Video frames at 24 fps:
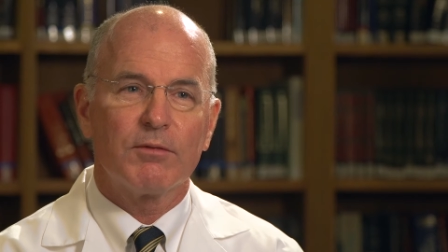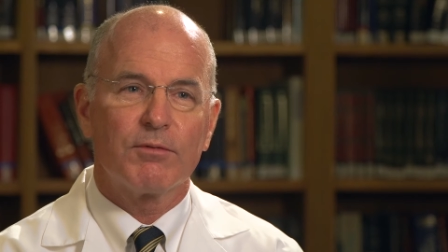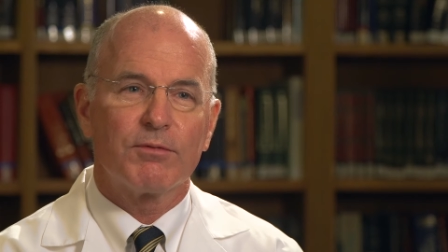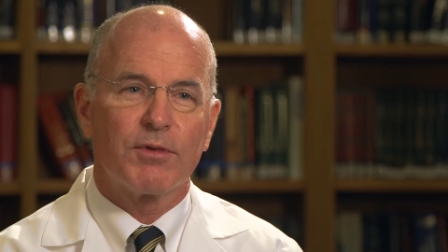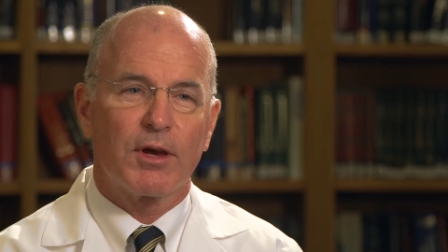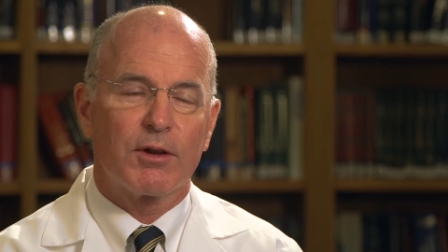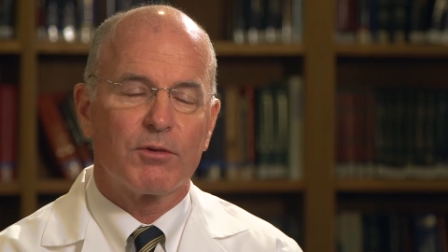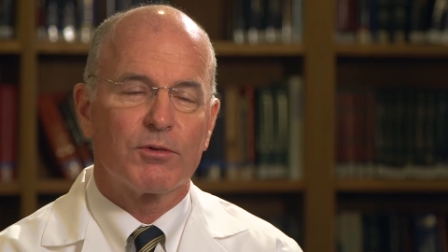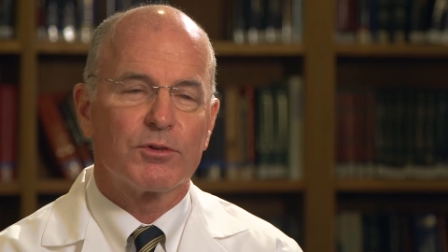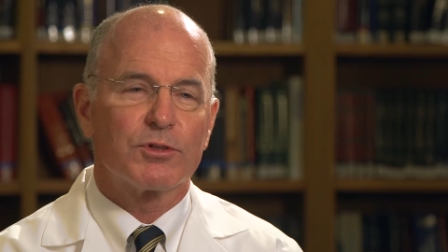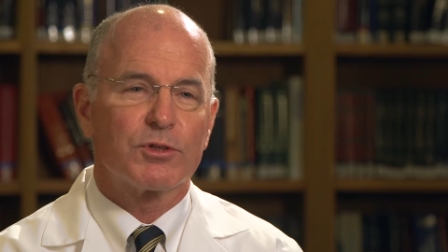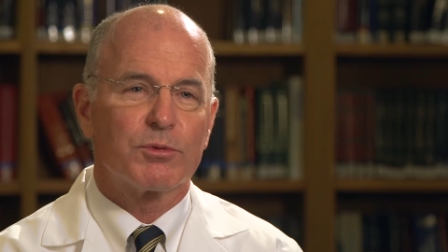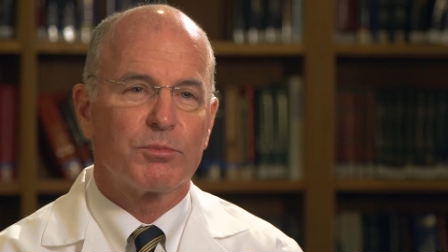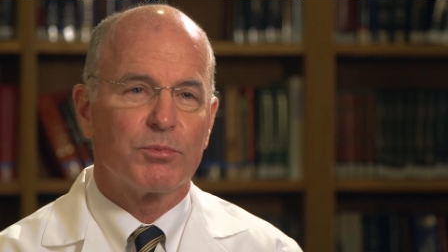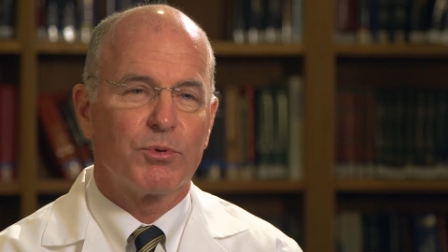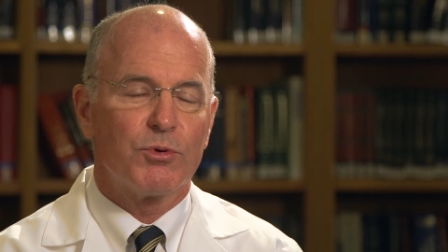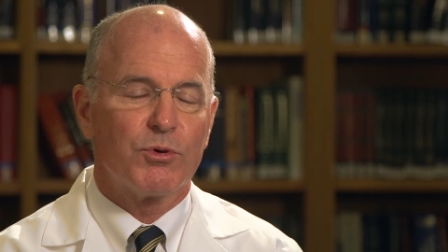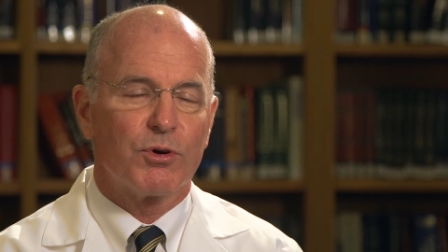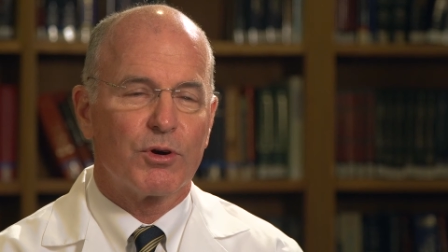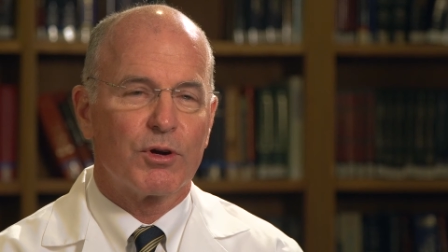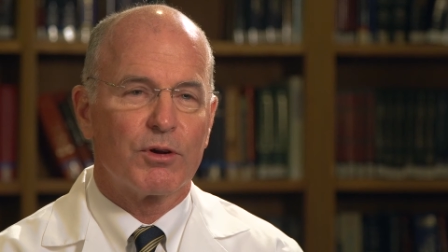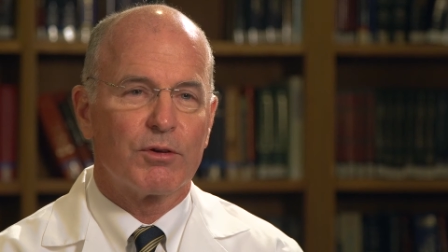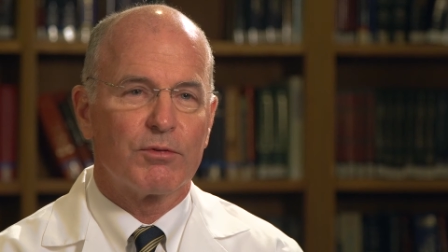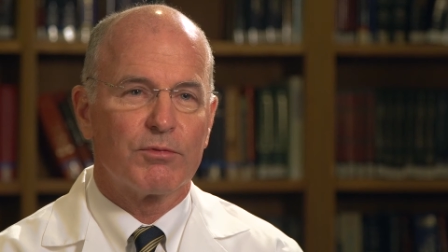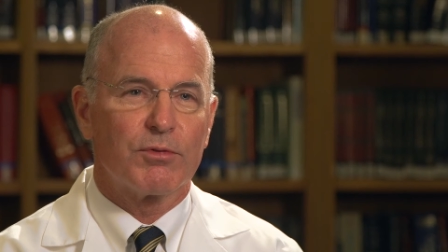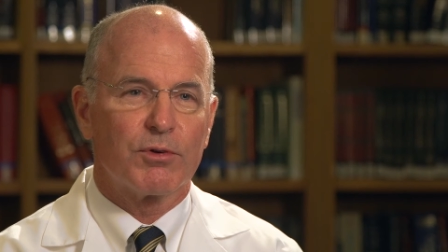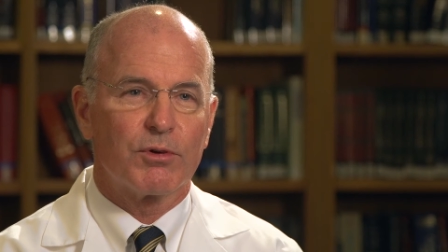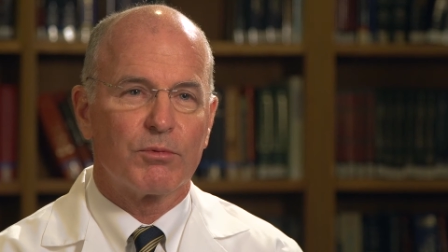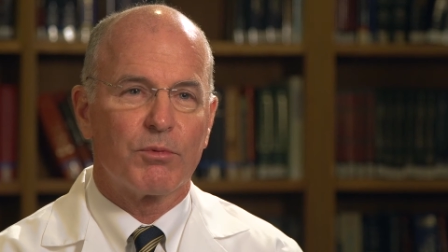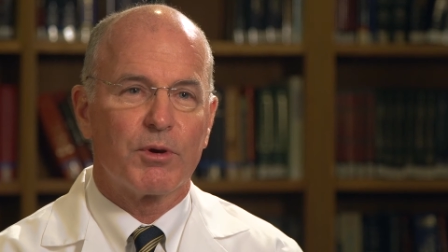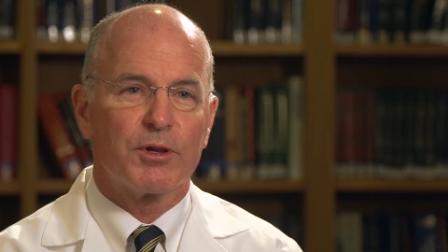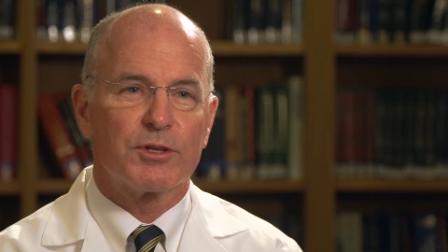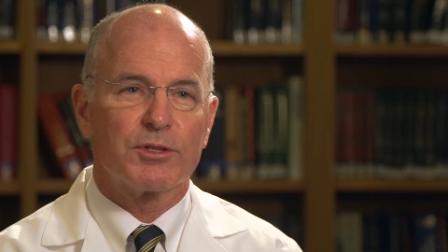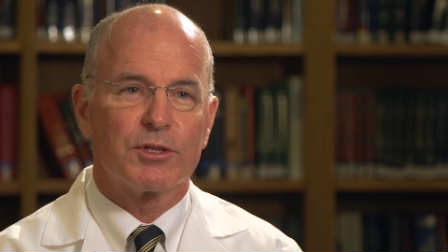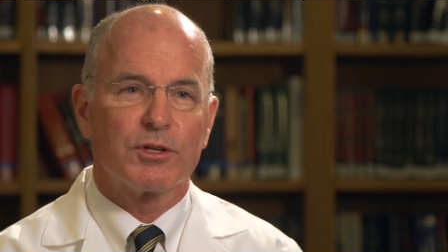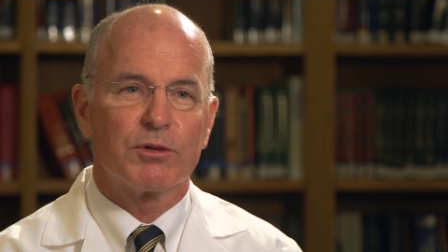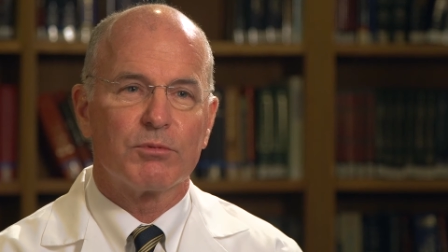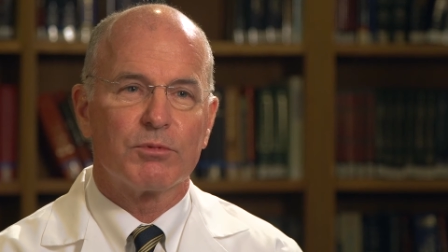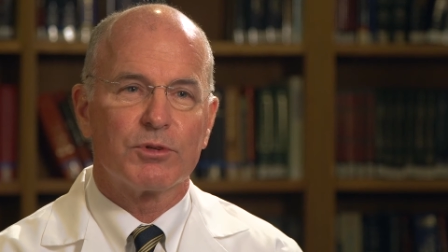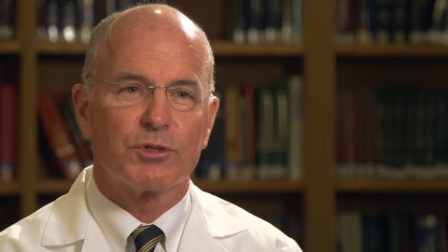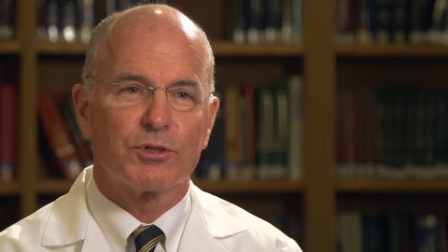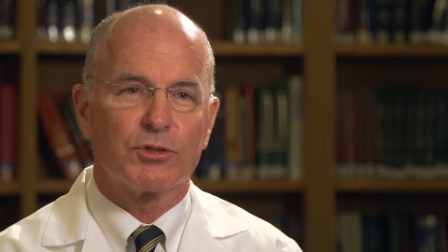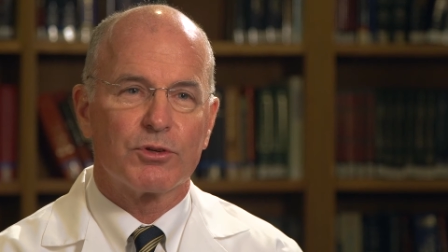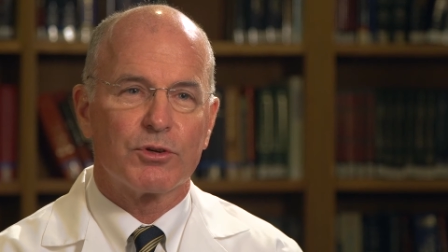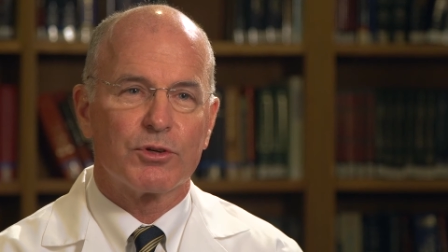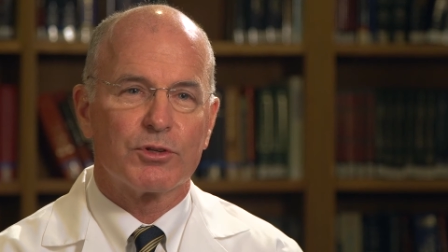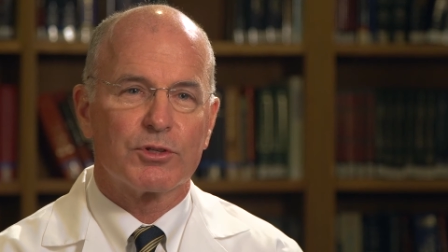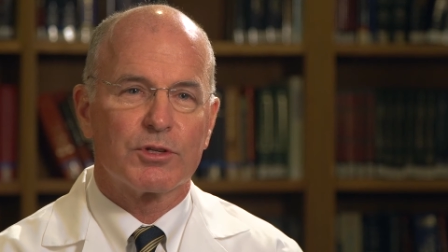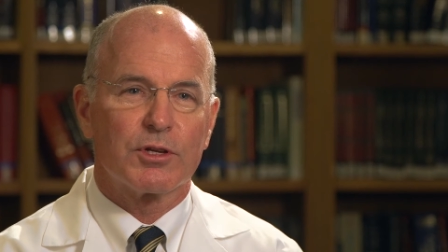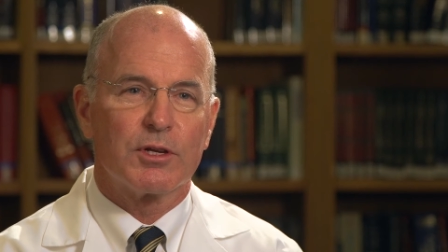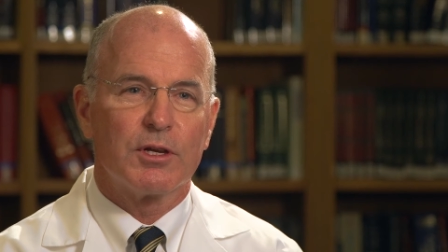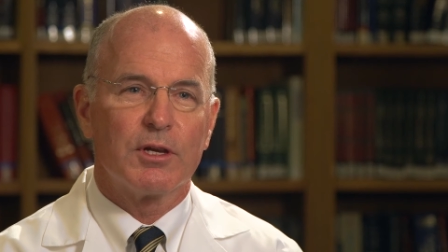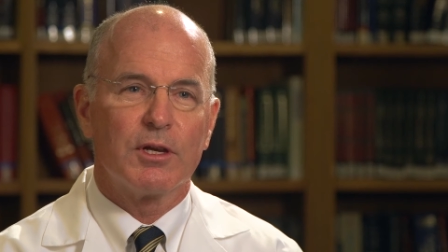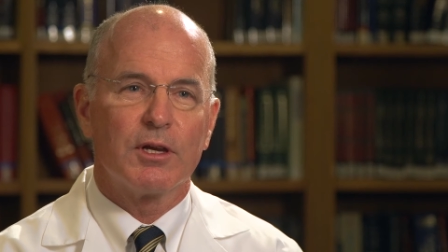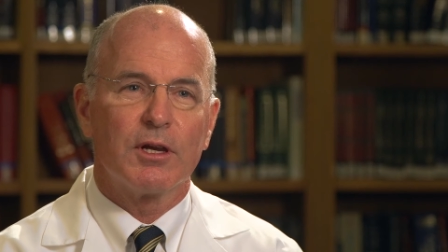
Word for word: federal support for resident research